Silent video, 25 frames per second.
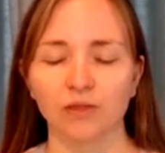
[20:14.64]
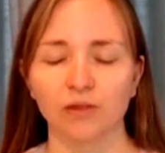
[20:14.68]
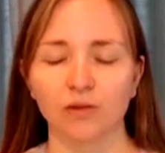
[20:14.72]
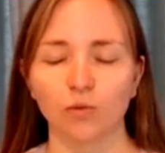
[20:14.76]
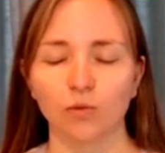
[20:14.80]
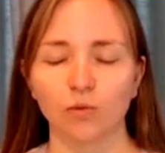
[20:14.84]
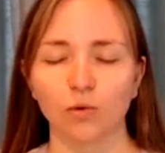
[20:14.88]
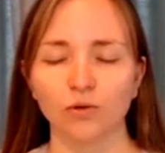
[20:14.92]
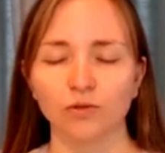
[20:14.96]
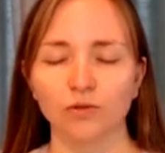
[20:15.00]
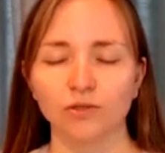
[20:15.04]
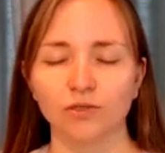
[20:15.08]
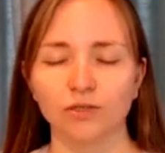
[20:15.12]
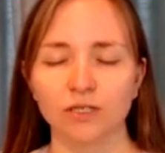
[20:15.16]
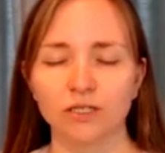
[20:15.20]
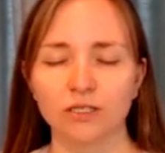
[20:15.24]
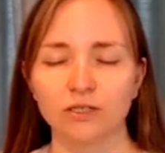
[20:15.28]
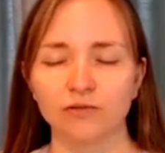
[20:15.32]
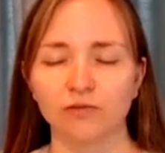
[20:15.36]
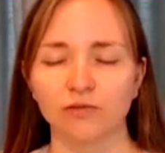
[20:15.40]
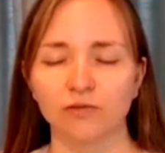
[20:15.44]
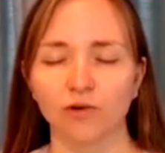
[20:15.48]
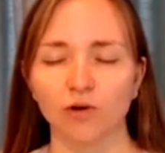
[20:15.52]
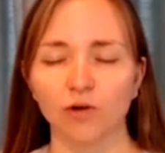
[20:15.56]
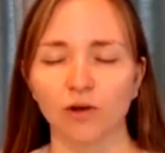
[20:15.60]
The water
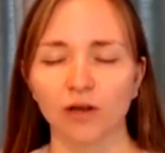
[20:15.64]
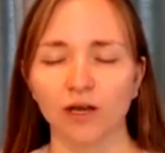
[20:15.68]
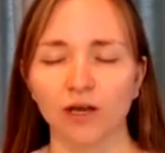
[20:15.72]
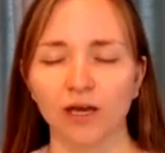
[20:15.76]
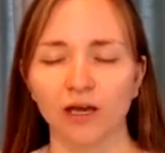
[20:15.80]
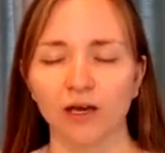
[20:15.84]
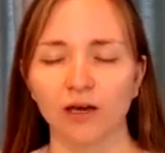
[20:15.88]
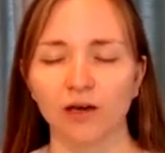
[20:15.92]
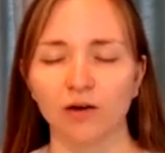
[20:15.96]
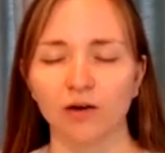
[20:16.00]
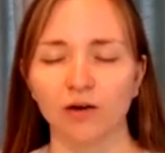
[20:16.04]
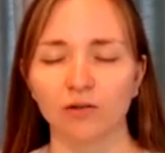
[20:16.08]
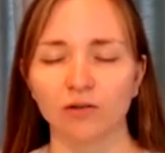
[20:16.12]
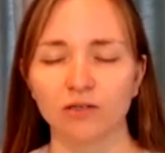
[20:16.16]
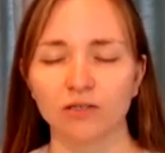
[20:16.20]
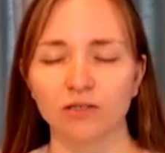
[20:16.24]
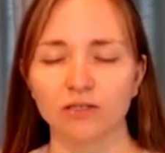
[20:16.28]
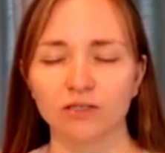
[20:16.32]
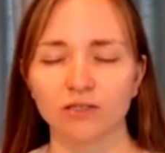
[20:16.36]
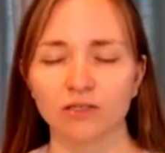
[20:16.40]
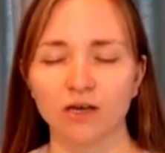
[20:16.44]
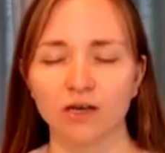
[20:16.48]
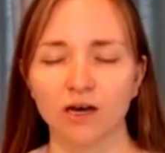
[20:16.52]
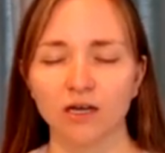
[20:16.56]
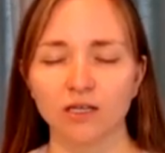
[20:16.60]
is falling on the
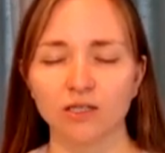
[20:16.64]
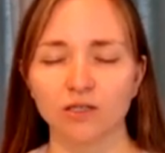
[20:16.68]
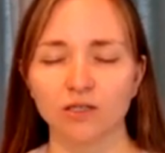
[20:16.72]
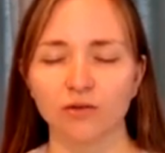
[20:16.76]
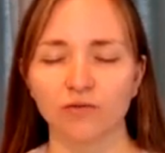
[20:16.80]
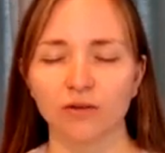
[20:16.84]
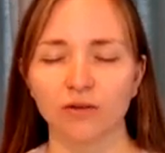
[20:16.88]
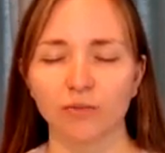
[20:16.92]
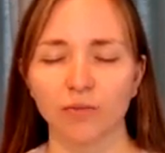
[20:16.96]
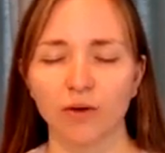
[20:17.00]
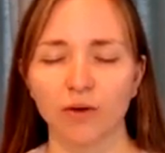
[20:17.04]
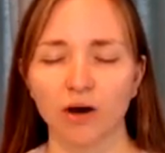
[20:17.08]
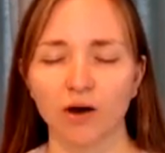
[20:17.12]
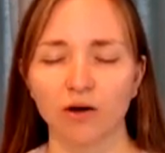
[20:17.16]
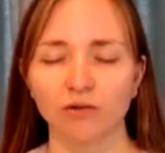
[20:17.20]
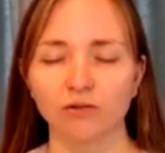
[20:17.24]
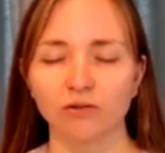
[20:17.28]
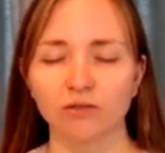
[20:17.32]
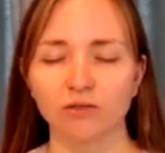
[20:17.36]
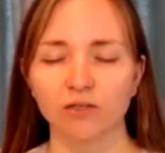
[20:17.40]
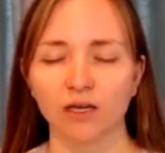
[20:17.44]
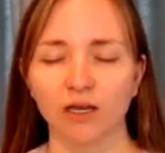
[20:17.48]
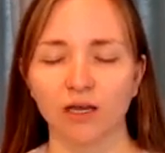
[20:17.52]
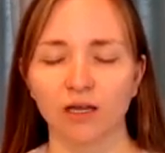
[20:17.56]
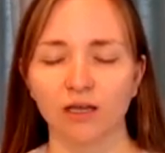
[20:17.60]
sides of the
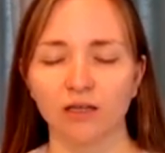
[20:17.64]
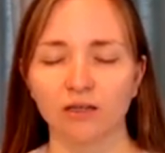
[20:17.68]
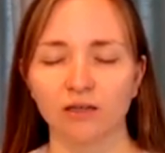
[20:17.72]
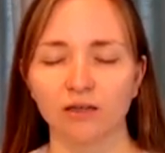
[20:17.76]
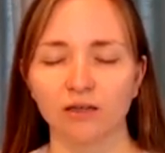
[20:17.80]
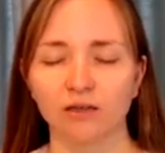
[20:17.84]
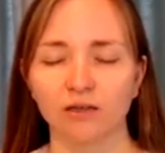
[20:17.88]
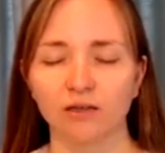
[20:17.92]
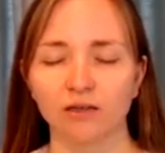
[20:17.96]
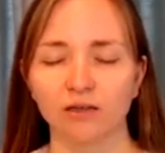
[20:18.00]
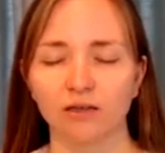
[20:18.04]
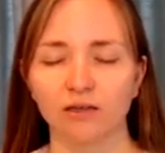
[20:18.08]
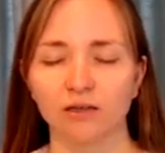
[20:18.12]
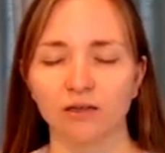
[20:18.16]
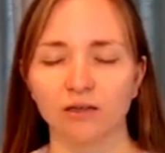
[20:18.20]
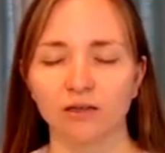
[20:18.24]
mountain.